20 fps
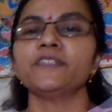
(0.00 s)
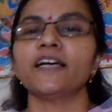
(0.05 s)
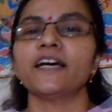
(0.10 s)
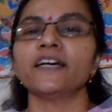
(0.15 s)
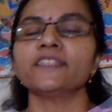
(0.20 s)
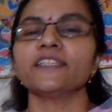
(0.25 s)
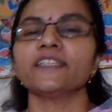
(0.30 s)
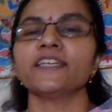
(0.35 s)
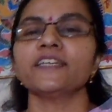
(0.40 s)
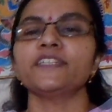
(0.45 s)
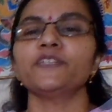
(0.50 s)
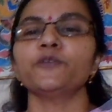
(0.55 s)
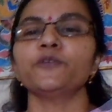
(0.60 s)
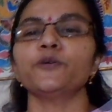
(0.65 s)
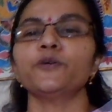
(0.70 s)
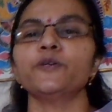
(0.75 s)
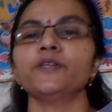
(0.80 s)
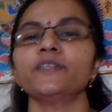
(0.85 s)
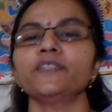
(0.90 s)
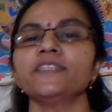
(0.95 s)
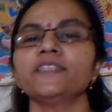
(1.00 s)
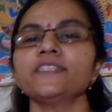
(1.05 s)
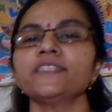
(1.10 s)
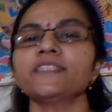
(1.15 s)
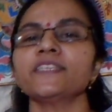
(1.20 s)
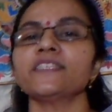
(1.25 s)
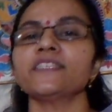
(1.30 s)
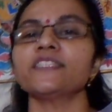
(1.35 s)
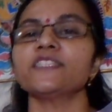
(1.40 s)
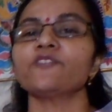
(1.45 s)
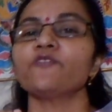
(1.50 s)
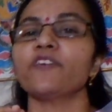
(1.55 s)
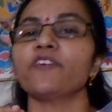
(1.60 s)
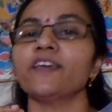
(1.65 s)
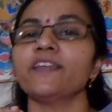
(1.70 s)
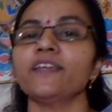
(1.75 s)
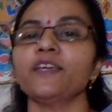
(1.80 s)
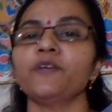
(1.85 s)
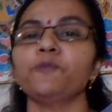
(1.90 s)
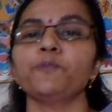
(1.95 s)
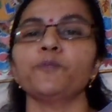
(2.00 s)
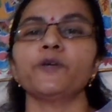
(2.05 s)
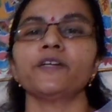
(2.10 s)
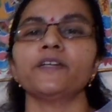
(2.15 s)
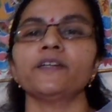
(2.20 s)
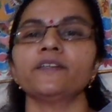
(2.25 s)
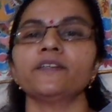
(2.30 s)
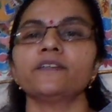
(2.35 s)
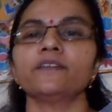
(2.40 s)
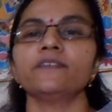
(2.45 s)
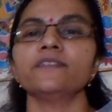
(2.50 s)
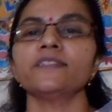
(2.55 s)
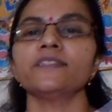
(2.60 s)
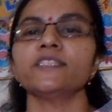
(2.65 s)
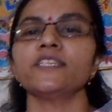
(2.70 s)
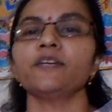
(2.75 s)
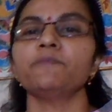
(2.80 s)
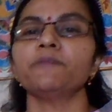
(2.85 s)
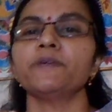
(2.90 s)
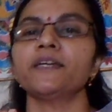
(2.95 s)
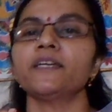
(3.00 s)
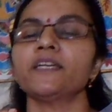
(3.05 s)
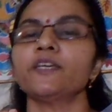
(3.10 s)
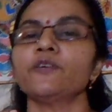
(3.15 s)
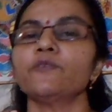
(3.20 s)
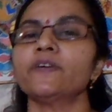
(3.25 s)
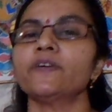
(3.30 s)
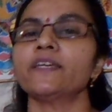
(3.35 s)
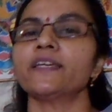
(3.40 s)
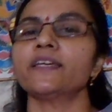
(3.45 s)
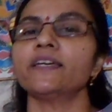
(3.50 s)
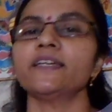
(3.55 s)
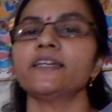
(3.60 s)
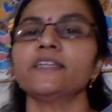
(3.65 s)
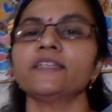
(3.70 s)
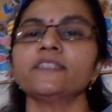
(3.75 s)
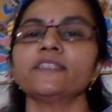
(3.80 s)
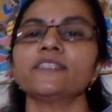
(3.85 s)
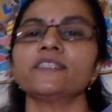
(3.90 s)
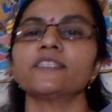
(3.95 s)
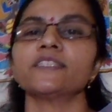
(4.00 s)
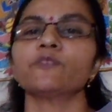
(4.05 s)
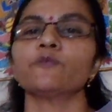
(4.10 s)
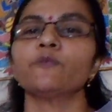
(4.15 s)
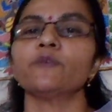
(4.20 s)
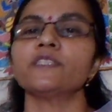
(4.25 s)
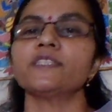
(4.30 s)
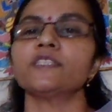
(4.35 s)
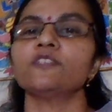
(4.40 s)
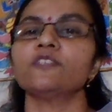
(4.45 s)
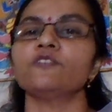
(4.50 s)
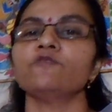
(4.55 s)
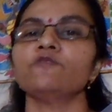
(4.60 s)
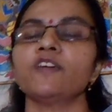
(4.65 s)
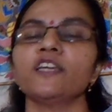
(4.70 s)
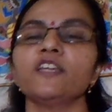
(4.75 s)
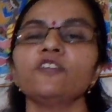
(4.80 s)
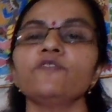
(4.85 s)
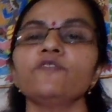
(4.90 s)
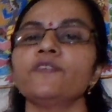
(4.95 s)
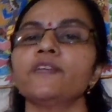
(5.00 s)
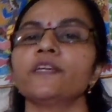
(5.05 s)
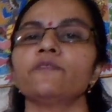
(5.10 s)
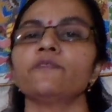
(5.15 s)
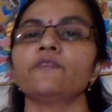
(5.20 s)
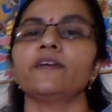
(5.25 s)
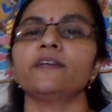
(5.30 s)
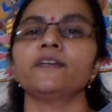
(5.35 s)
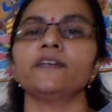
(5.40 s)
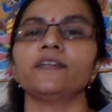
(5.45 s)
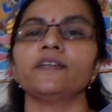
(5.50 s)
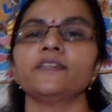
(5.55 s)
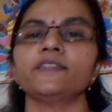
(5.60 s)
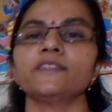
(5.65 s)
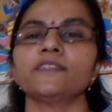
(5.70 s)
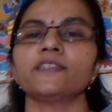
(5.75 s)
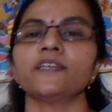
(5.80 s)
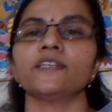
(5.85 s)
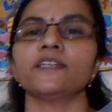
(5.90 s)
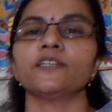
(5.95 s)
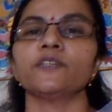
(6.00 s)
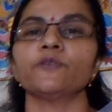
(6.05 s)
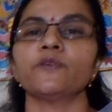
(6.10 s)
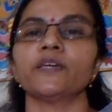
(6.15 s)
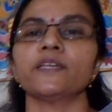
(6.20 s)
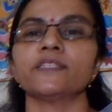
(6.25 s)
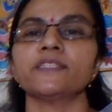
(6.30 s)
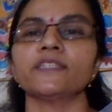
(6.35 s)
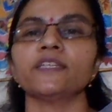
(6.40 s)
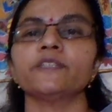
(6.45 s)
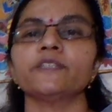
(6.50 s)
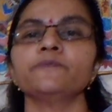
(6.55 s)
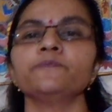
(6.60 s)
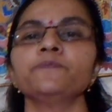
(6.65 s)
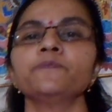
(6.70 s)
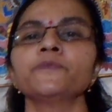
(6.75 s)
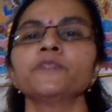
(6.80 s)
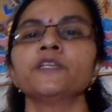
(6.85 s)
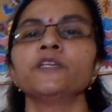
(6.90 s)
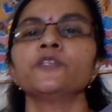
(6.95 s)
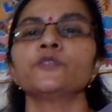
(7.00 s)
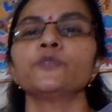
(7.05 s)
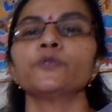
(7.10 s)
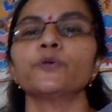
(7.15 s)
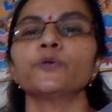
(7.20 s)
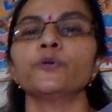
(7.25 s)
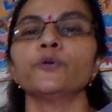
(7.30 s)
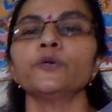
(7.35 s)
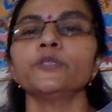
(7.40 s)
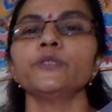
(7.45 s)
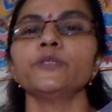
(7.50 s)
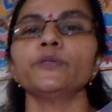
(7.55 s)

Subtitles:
as I told, this is a very important concept and you are getting this question very frequently in JNTU exam. So go